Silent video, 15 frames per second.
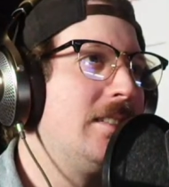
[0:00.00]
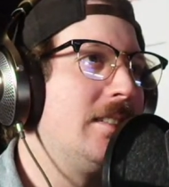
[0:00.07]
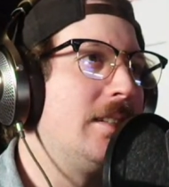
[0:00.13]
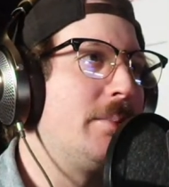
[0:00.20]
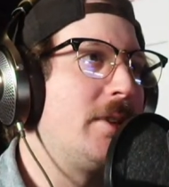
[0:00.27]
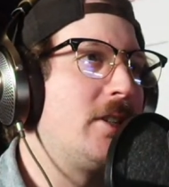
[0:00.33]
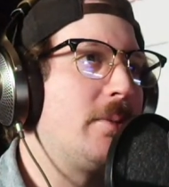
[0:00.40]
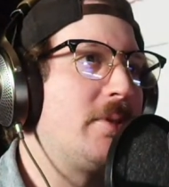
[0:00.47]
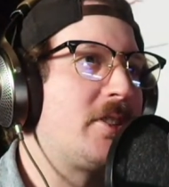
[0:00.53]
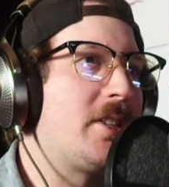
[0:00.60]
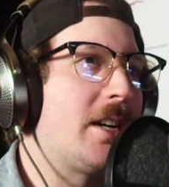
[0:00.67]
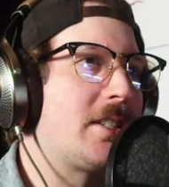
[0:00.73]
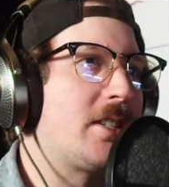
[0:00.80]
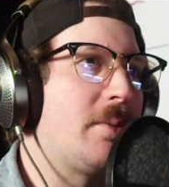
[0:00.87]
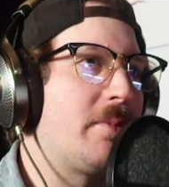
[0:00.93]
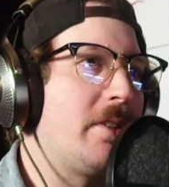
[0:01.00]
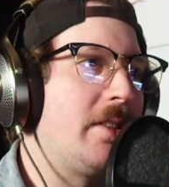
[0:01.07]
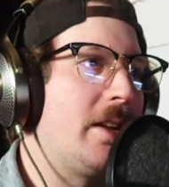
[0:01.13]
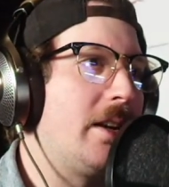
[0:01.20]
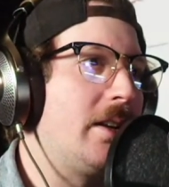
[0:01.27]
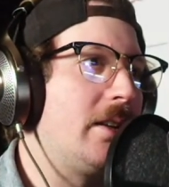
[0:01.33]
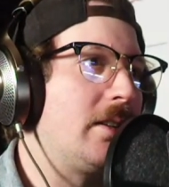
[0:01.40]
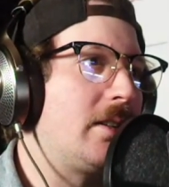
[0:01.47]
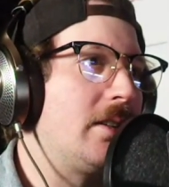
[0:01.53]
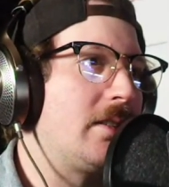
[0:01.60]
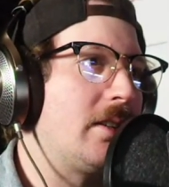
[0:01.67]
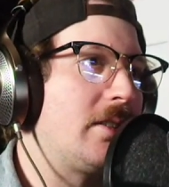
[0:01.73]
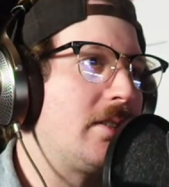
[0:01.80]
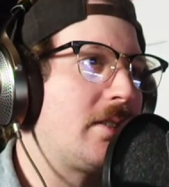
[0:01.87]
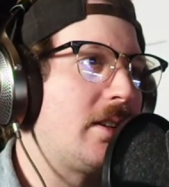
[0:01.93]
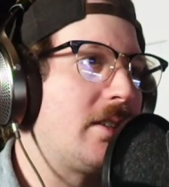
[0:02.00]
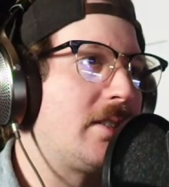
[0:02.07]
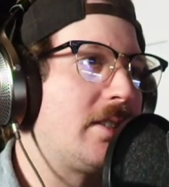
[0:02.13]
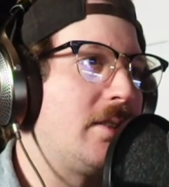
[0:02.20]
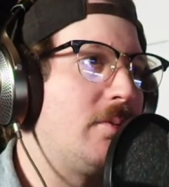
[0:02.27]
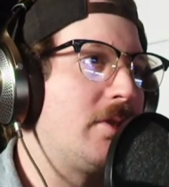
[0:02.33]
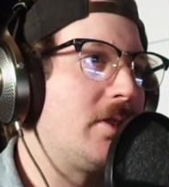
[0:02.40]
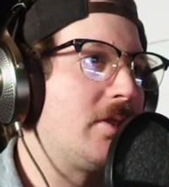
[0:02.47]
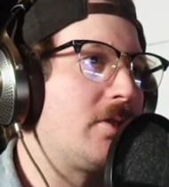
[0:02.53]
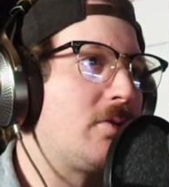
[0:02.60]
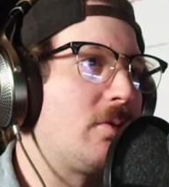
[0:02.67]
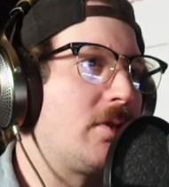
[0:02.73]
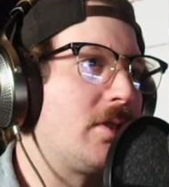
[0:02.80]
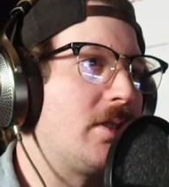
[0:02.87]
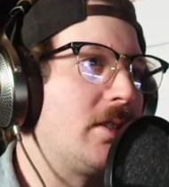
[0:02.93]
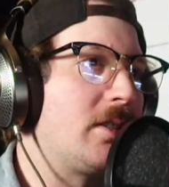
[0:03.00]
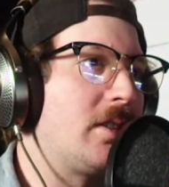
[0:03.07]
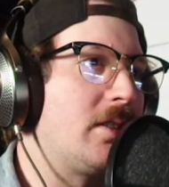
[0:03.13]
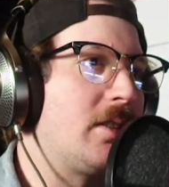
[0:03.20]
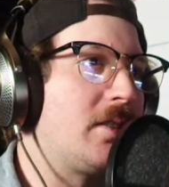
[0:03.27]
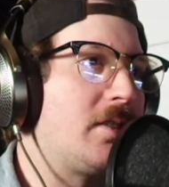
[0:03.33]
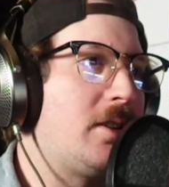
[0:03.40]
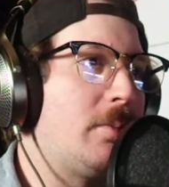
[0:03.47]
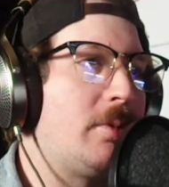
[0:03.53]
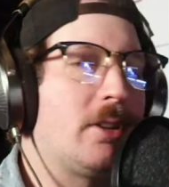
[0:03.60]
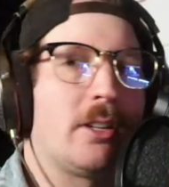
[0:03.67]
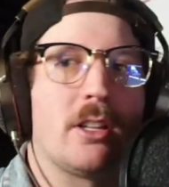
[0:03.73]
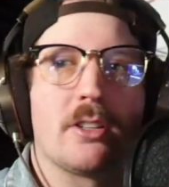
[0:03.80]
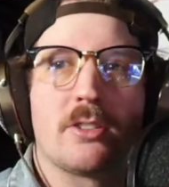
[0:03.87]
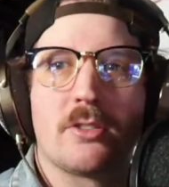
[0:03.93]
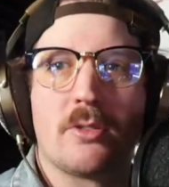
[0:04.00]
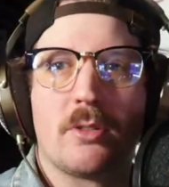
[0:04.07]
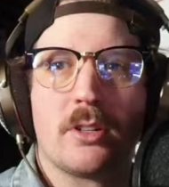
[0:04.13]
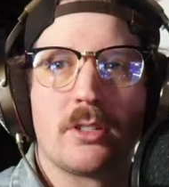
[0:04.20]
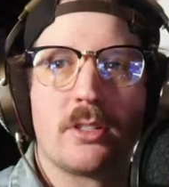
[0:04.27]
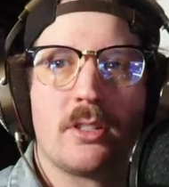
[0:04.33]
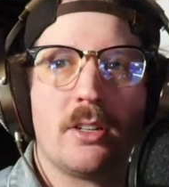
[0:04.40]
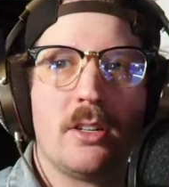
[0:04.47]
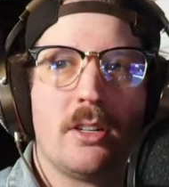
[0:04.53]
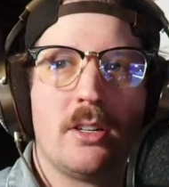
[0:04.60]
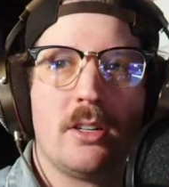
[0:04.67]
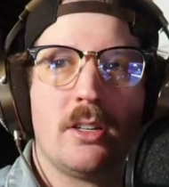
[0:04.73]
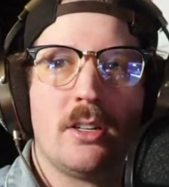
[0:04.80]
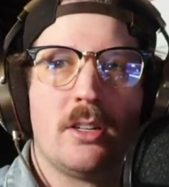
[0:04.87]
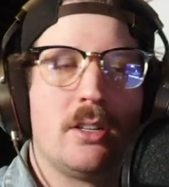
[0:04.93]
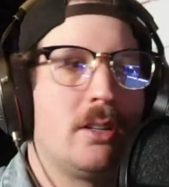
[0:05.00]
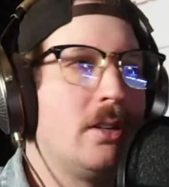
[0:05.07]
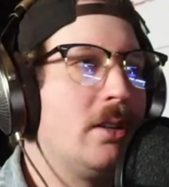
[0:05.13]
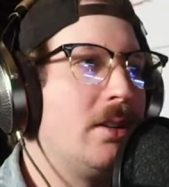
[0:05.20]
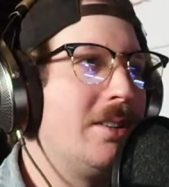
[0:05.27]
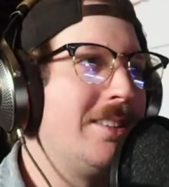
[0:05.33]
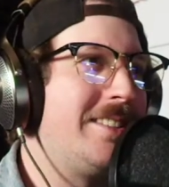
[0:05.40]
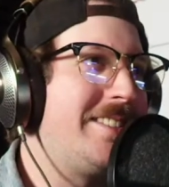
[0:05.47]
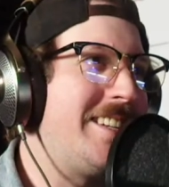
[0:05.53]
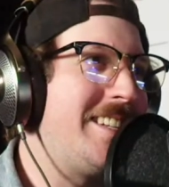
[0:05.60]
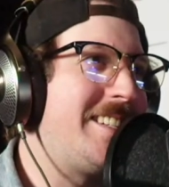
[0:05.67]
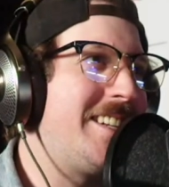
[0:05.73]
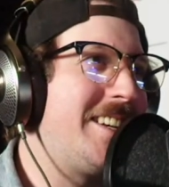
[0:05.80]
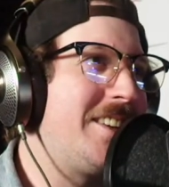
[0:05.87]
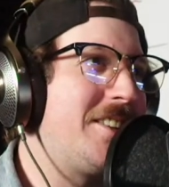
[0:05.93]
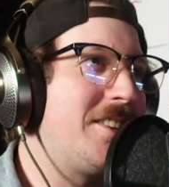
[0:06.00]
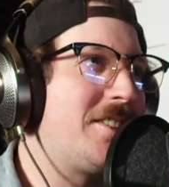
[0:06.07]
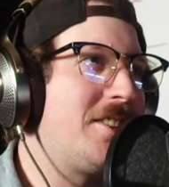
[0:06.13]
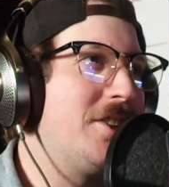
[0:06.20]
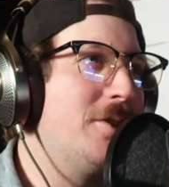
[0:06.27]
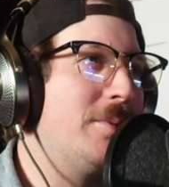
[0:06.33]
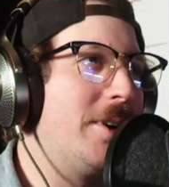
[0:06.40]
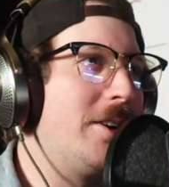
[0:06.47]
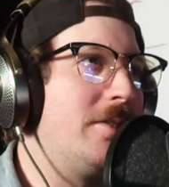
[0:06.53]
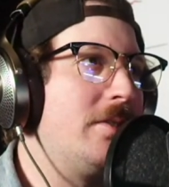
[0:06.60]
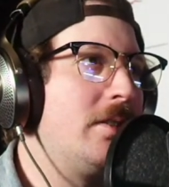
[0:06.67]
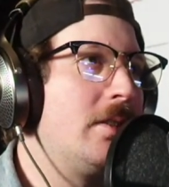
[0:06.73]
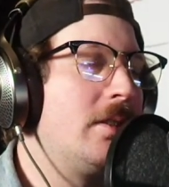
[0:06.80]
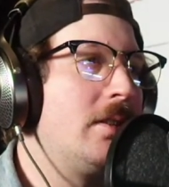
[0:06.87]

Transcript: Let me double check something then, because I just got to see what this source is, because it's doubling this source. DT, good to see you, bro.